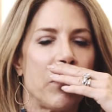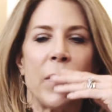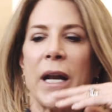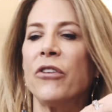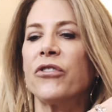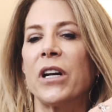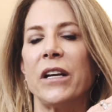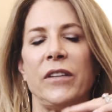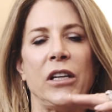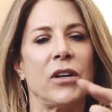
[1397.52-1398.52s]
well, what else could I
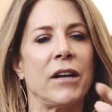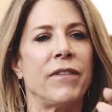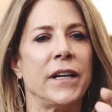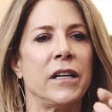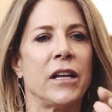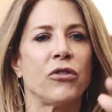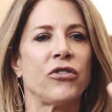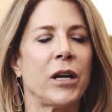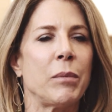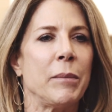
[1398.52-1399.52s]
see? Could I find another
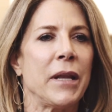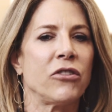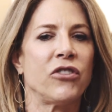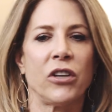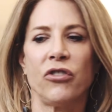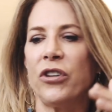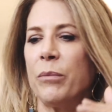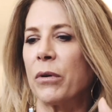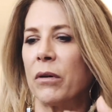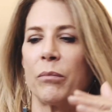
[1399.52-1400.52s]
shake? Maybe that shake's
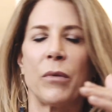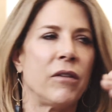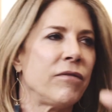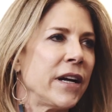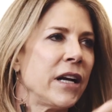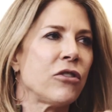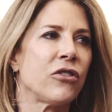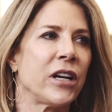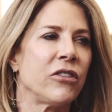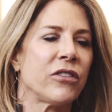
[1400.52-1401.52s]
cheaper. Well, I'll find other
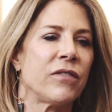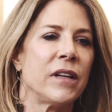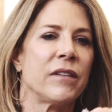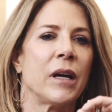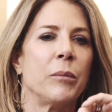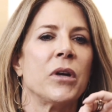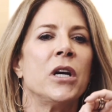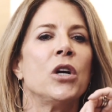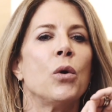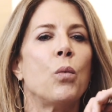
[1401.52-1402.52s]
digestive enzymes.
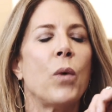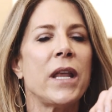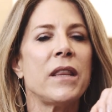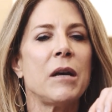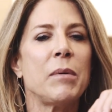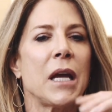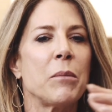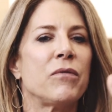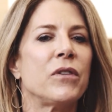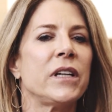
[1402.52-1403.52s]
When they became
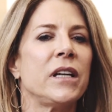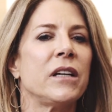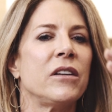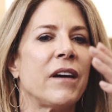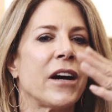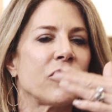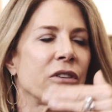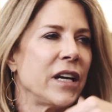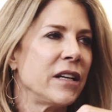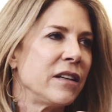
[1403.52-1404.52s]
fully
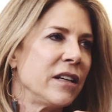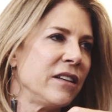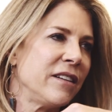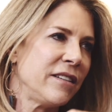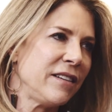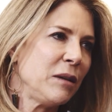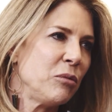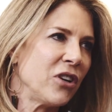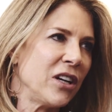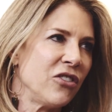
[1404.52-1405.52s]
indoctrinated into Team
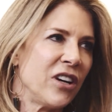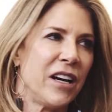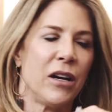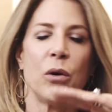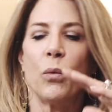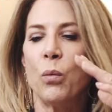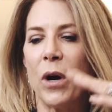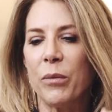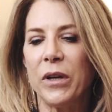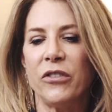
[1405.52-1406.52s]
JJ,
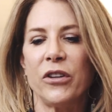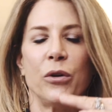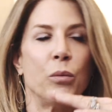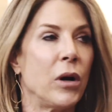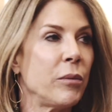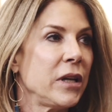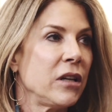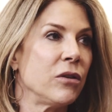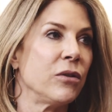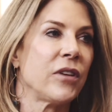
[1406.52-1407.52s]
what we do, what we
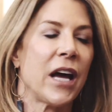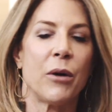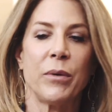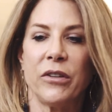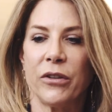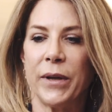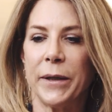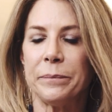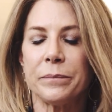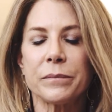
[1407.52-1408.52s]
use, how we do it,